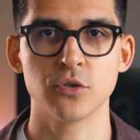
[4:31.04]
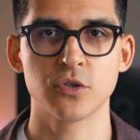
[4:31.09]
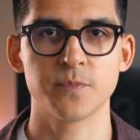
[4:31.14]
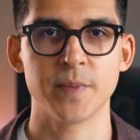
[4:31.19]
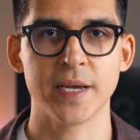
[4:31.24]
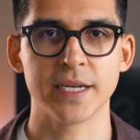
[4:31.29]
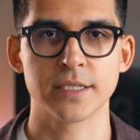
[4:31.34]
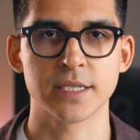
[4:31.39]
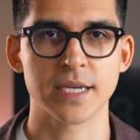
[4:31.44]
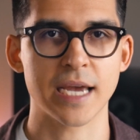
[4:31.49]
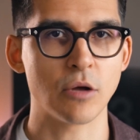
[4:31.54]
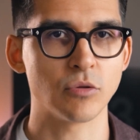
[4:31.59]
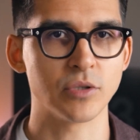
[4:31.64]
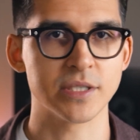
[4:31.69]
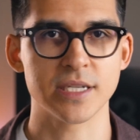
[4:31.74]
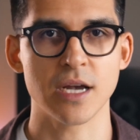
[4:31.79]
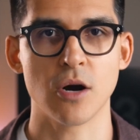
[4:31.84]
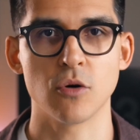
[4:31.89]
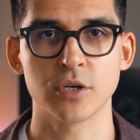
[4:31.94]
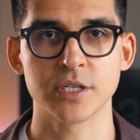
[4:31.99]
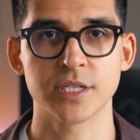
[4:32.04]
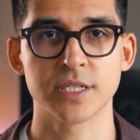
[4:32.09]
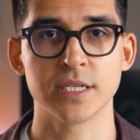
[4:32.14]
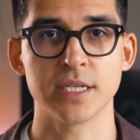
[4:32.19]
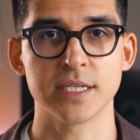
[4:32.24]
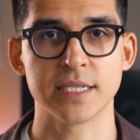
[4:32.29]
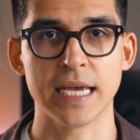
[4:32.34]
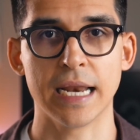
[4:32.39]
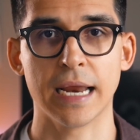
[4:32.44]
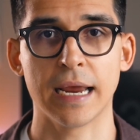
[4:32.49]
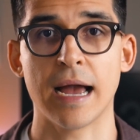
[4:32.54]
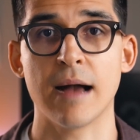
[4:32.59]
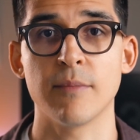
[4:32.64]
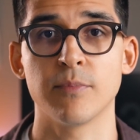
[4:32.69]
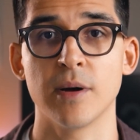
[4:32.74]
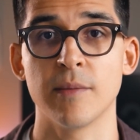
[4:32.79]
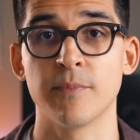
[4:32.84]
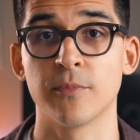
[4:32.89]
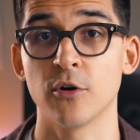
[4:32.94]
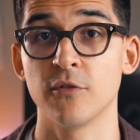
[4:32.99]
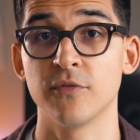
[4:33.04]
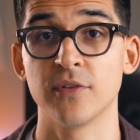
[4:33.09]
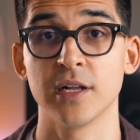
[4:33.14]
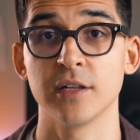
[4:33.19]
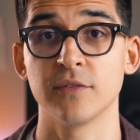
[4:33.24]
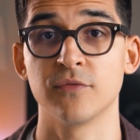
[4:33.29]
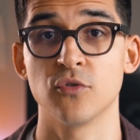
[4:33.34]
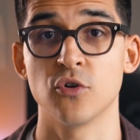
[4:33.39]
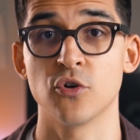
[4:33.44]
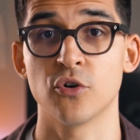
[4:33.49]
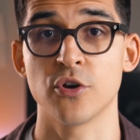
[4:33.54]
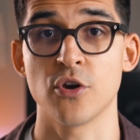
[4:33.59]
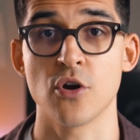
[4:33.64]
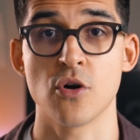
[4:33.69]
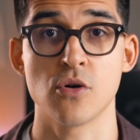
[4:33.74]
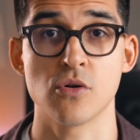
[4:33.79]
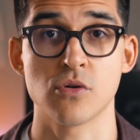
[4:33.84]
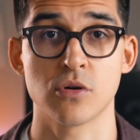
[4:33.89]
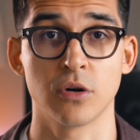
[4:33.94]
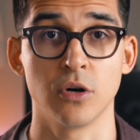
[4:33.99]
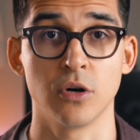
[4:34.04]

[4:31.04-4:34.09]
to spend countless hours setting up a profile for your